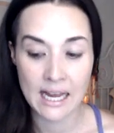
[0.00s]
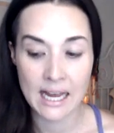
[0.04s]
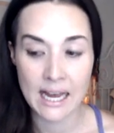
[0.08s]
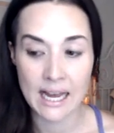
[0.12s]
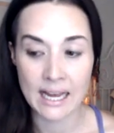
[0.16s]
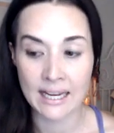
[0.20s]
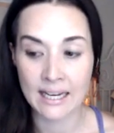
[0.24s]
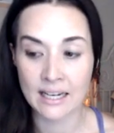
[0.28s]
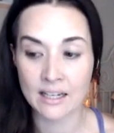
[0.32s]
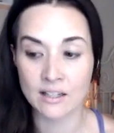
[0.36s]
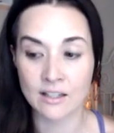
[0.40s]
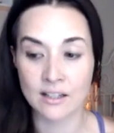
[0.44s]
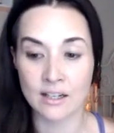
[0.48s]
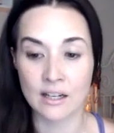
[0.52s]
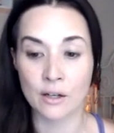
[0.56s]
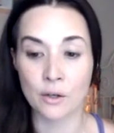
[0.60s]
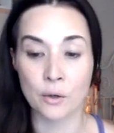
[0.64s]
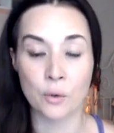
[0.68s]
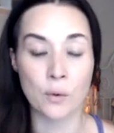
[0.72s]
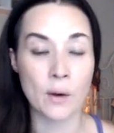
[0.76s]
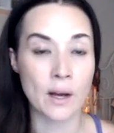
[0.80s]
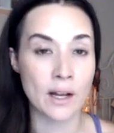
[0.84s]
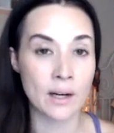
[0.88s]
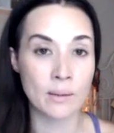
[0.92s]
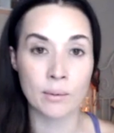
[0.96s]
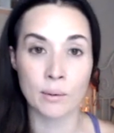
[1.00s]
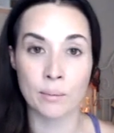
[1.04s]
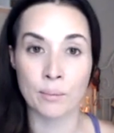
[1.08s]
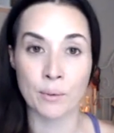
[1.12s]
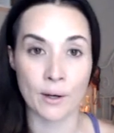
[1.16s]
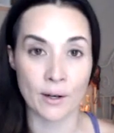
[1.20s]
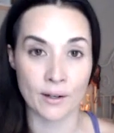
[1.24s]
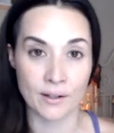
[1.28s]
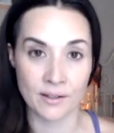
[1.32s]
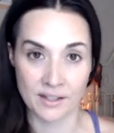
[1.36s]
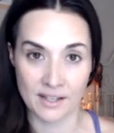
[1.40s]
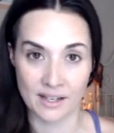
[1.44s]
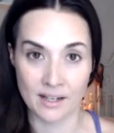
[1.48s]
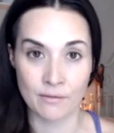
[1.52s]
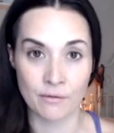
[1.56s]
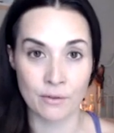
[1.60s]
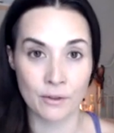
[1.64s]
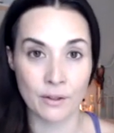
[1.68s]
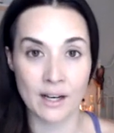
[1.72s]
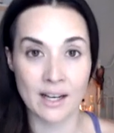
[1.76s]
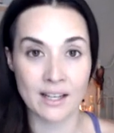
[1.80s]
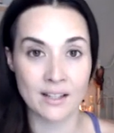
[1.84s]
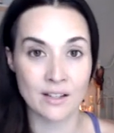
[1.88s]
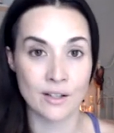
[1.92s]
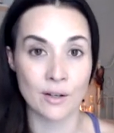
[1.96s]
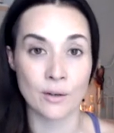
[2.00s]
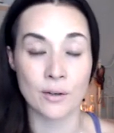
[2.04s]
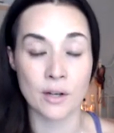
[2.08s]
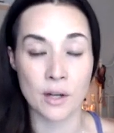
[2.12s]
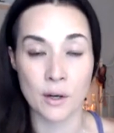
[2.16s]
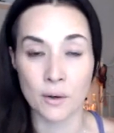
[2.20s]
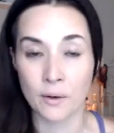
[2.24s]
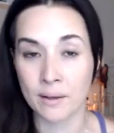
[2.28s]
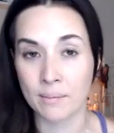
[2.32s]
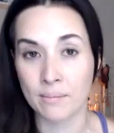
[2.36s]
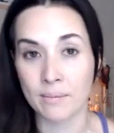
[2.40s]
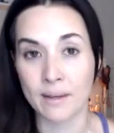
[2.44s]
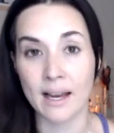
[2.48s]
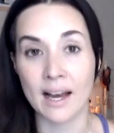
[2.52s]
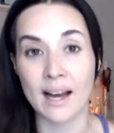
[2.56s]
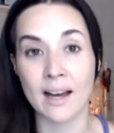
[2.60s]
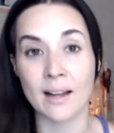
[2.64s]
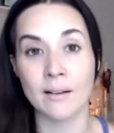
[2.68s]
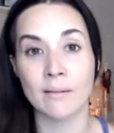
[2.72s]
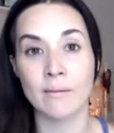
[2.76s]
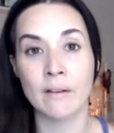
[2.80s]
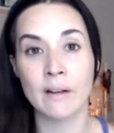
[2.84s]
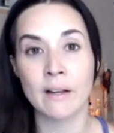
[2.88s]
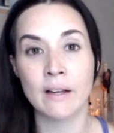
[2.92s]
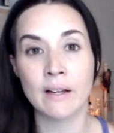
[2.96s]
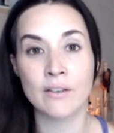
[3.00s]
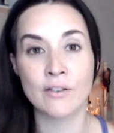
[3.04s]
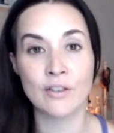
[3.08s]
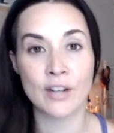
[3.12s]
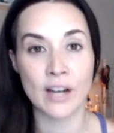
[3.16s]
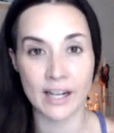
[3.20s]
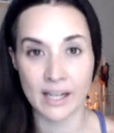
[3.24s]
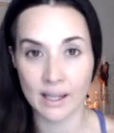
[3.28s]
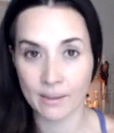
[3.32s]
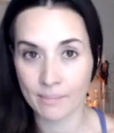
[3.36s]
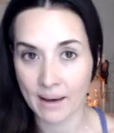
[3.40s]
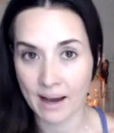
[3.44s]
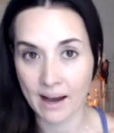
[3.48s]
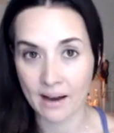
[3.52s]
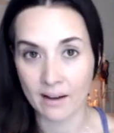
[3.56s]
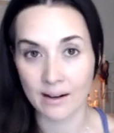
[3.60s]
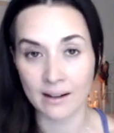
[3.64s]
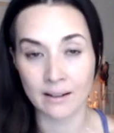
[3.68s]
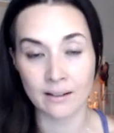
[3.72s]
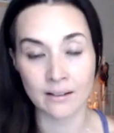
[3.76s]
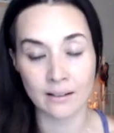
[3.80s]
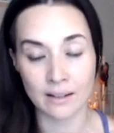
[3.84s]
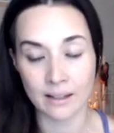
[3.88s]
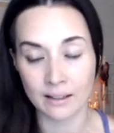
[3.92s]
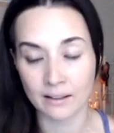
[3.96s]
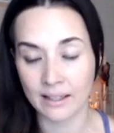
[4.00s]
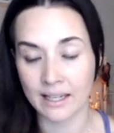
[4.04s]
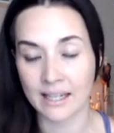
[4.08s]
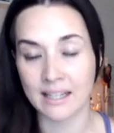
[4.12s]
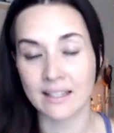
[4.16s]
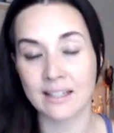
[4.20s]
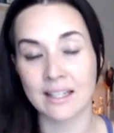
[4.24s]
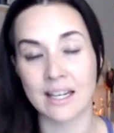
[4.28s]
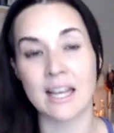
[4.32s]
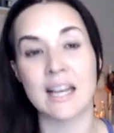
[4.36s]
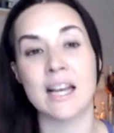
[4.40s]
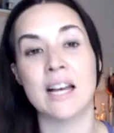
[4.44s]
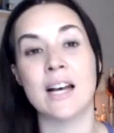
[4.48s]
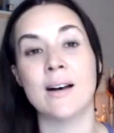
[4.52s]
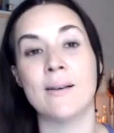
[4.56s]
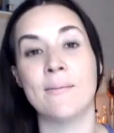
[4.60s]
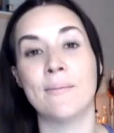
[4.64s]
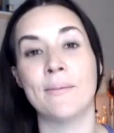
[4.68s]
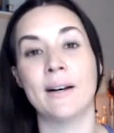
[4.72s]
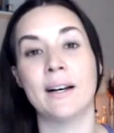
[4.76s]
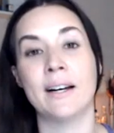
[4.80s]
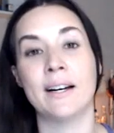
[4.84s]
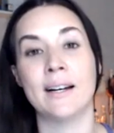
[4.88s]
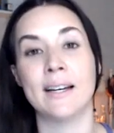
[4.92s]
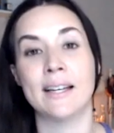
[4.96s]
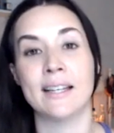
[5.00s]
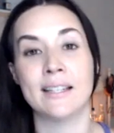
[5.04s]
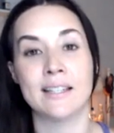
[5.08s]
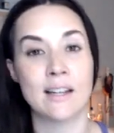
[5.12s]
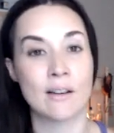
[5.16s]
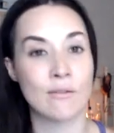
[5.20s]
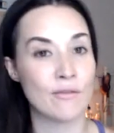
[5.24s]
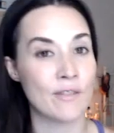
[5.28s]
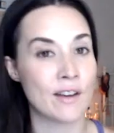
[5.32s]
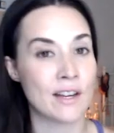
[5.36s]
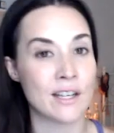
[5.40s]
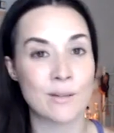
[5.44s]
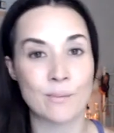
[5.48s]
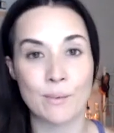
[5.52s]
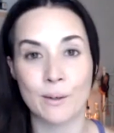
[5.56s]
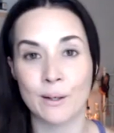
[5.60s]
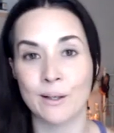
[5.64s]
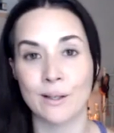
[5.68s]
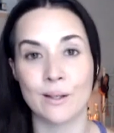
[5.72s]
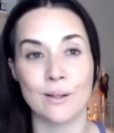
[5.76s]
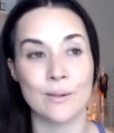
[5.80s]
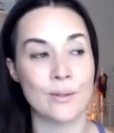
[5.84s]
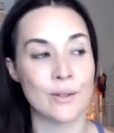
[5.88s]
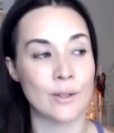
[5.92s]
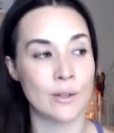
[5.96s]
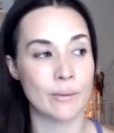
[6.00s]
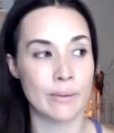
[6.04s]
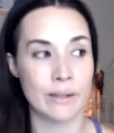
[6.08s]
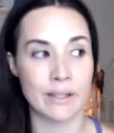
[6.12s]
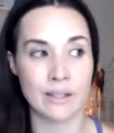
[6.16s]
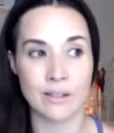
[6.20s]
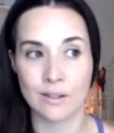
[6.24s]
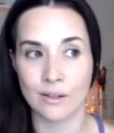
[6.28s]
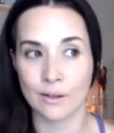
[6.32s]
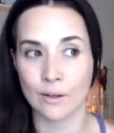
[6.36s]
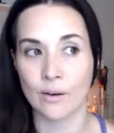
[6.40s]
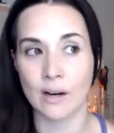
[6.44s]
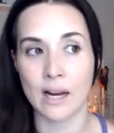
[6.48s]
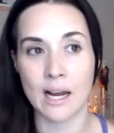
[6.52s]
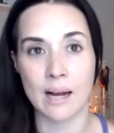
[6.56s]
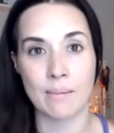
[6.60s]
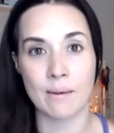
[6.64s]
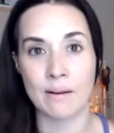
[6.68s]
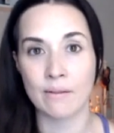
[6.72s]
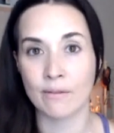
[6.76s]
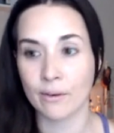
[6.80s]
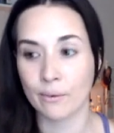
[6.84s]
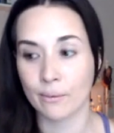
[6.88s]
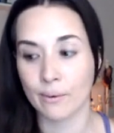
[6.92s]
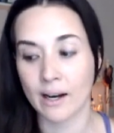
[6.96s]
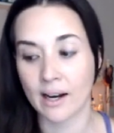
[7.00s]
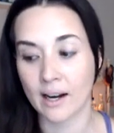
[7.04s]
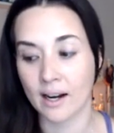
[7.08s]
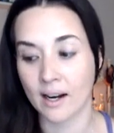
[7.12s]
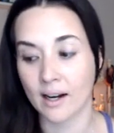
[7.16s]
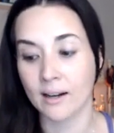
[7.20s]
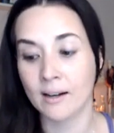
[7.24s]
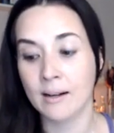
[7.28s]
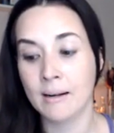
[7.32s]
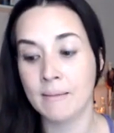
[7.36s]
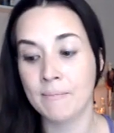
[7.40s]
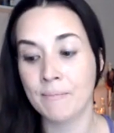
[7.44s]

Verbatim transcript: He's an incredible person. If you guys don't know him yet, check him out. I'll, I'll link to him. Uh, he's on Facebook, YouTube, Instagram, everywhere.